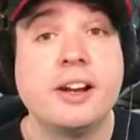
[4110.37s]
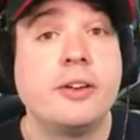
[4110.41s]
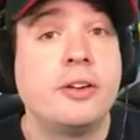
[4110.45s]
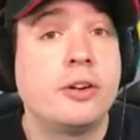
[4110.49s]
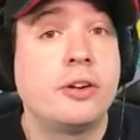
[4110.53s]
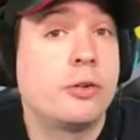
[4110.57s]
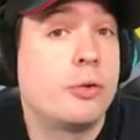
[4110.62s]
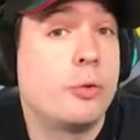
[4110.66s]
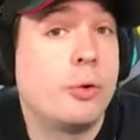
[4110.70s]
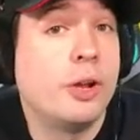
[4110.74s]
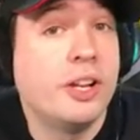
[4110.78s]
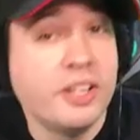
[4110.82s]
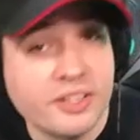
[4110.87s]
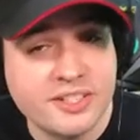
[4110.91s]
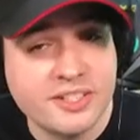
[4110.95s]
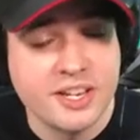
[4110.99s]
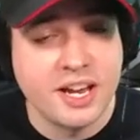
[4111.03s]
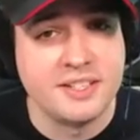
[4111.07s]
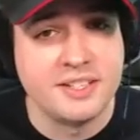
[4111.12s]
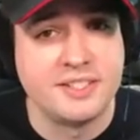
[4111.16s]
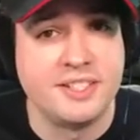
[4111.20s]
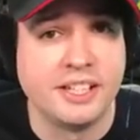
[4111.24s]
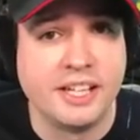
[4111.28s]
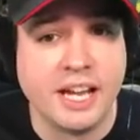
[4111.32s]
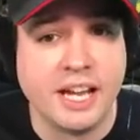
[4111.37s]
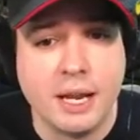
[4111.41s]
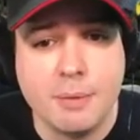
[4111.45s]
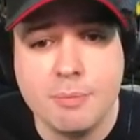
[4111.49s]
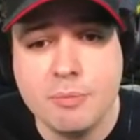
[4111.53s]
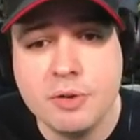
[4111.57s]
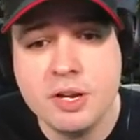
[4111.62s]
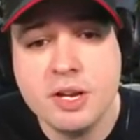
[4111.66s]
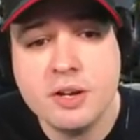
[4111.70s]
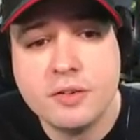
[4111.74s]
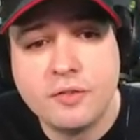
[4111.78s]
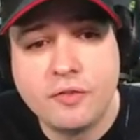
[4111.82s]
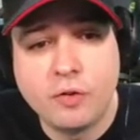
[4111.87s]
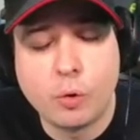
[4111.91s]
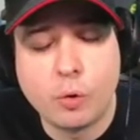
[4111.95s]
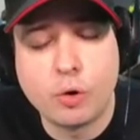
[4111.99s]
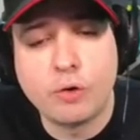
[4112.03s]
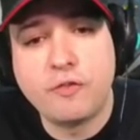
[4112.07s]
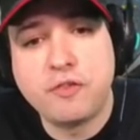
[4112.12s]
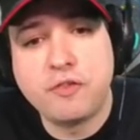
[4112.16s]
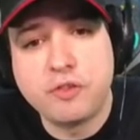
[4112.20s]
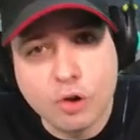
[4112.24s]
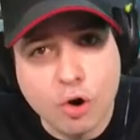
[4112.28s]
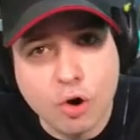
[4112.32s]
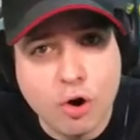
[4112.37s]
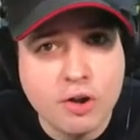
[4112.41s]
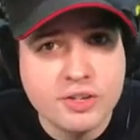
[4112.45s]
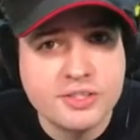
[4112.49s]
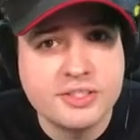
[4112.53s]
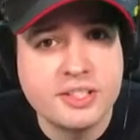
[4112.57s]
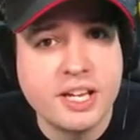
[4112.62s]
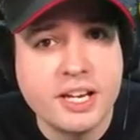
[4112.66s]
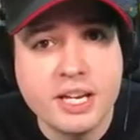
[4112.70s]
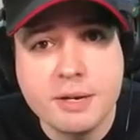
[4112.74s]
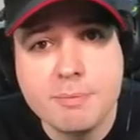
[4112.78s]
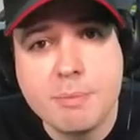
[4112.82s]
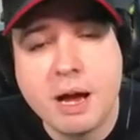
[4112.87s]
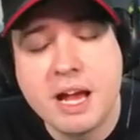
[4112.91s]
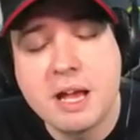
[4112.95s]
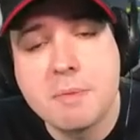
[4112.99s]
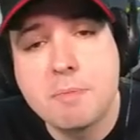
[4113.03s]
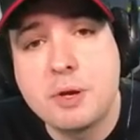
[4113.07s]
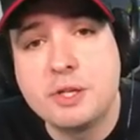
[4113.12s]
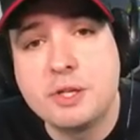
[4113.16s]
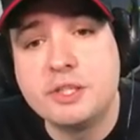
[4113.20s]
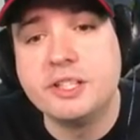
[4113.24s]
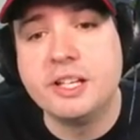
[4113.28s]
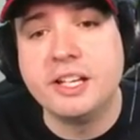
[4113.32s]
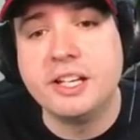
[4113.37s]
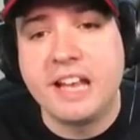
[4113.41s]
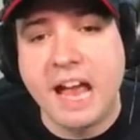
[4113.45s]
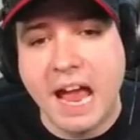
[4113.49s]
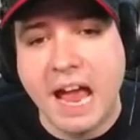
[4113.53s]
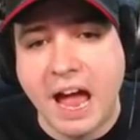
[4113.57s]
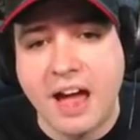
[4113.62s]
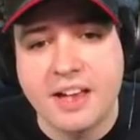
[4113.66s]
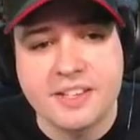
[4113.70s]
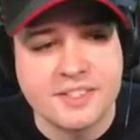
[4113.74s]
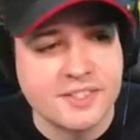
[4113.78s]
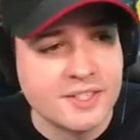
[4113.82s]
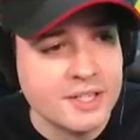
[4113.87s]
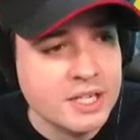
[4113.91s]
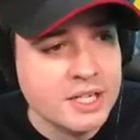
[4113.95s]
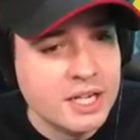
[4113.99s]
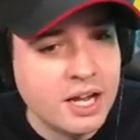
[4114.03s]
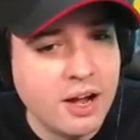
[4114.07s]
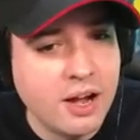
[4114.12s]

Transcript: criticize the game for flaws that in my opinion it has,